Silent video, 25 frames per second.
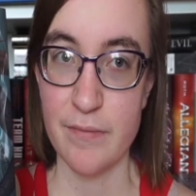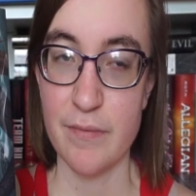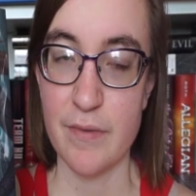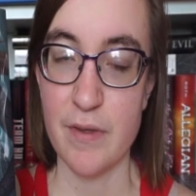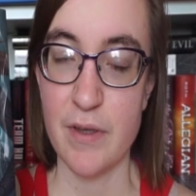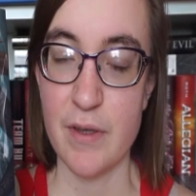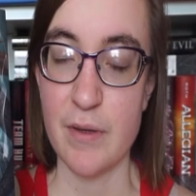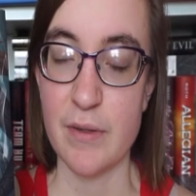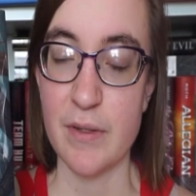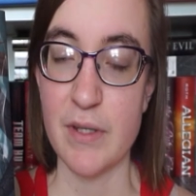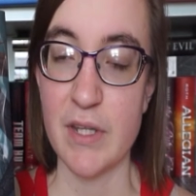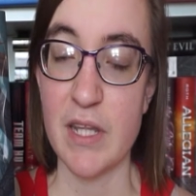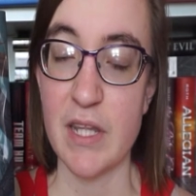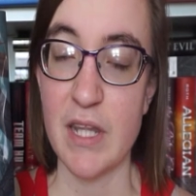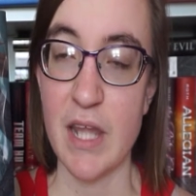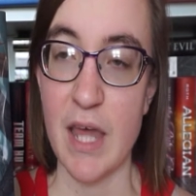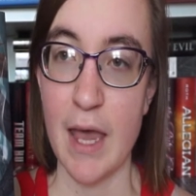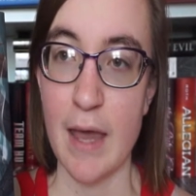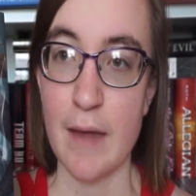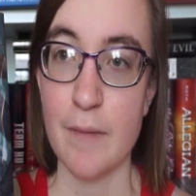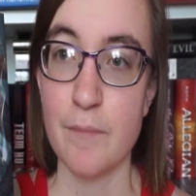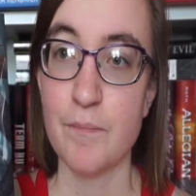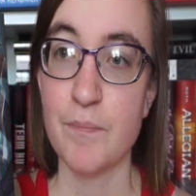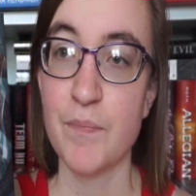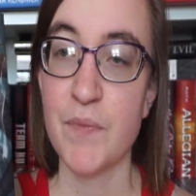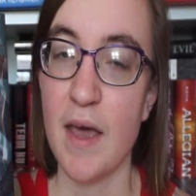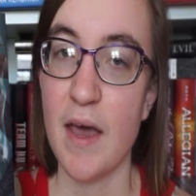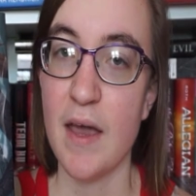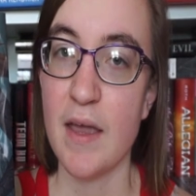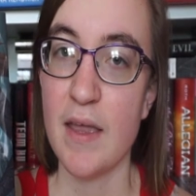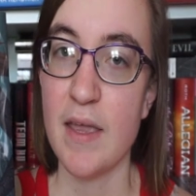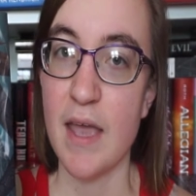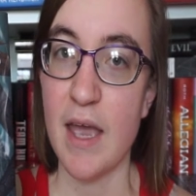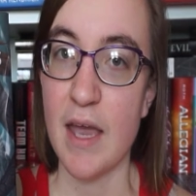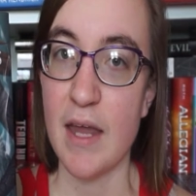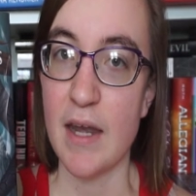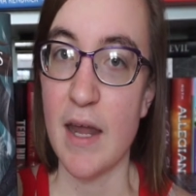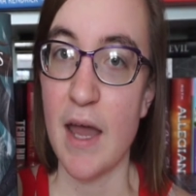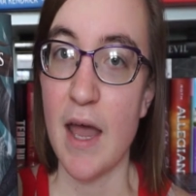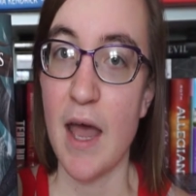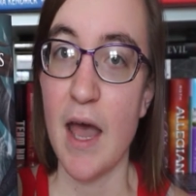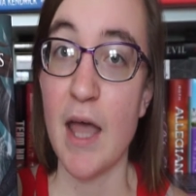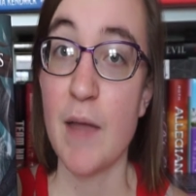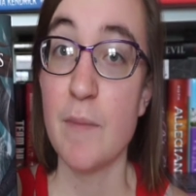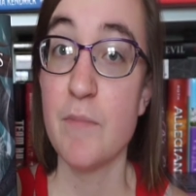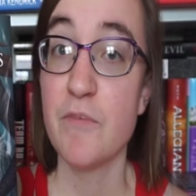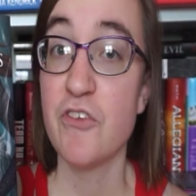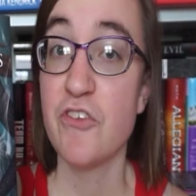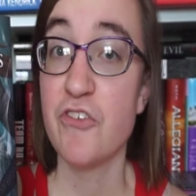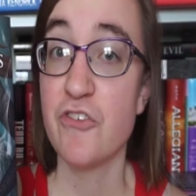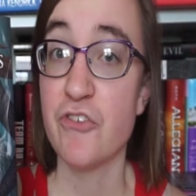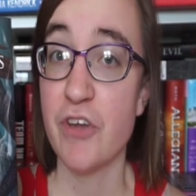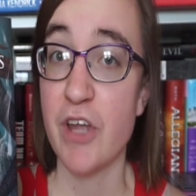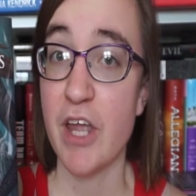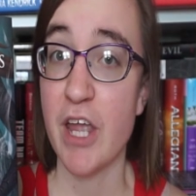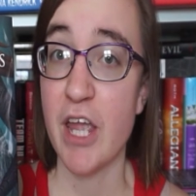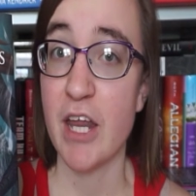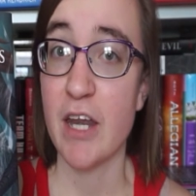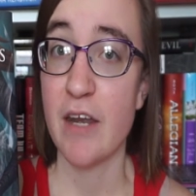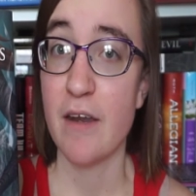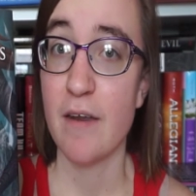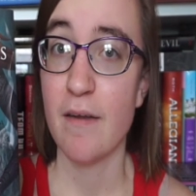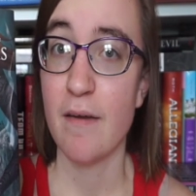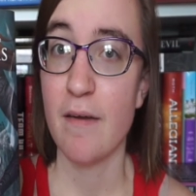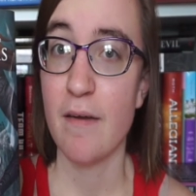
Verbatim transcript: you know, than that. Again, I'm straight.